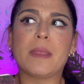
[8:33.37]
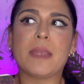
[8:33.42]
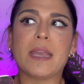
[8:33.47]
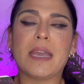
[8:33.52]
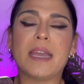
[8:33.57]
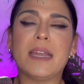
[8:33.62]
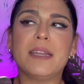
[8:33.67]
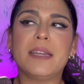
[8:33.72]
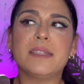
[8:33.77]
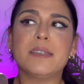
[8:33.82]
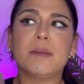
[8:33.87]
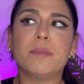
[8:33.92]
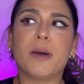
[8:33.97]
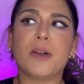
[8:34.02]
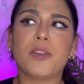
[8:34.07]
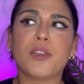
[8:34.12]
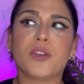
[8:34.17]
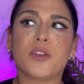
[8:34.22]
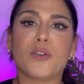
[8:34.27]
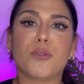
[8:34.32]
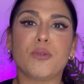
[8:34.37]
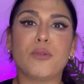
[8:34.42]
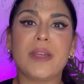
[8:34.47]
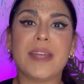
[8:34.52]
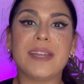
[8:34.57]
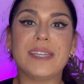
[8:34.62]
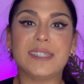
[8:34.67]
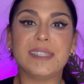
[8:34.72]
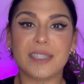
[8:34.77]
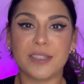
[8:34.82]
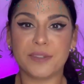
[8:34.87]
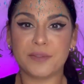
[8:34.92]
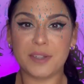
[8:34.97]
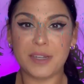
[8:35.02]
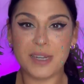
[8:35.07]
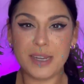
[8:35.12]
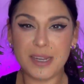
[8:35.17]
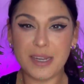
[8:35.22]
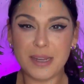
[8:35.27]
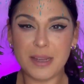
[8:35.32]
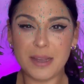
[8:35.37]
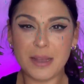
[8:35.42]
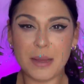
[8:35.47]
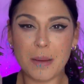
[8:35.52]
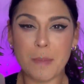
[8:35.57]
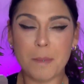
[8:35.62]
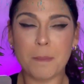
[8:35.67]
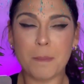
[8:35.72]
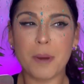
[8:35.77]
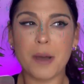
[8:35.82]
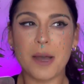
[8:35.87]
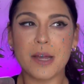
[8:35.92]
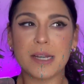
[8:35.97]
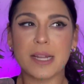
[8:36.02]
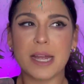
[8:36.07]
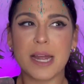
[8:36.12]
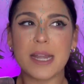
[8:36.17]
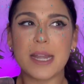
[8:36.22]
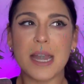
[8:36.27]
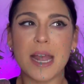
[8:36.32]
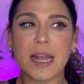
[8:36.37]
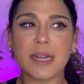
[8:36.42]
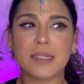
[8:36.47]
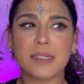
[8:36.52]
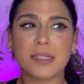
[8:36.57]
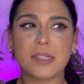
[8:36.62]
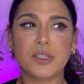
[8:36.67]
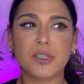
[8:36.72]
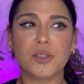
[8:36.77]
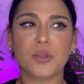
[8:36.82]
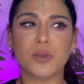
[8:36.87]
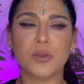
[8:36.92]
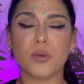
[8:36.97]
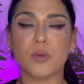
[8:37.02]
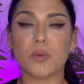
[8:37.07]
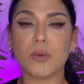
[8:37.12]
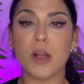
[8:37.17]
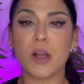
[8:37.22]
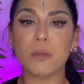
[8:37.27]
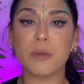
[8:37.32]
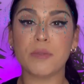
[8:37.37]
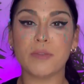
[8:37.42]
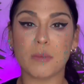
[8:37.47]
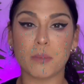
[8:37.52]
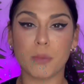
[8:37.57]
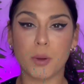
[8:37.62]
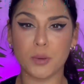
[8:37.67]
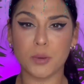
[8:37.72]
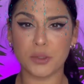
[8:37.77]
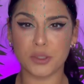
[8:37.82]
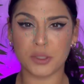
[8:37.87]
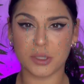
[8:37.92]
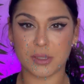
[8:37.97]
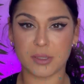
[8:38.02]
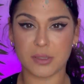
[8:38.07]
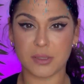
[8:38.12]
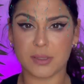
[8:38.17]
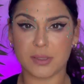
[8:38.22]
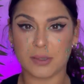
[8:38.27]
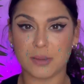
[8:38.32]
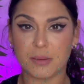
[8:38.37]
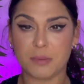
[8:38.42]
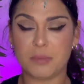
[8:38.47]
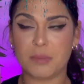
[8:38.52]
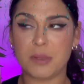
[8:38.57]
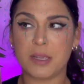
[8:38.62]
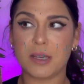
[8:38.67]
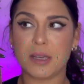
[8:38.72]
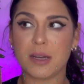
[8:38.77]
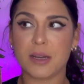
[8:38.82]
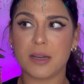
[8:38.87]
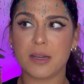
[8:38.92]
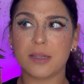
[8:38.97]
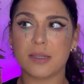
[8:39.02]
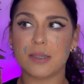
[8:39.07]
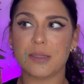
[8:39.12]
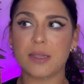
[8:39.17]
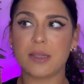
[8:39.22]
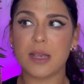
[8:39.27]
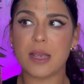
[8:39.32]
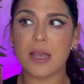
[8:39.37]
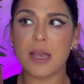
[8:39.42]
it is about your creativity, but connected to the realm of emotions, because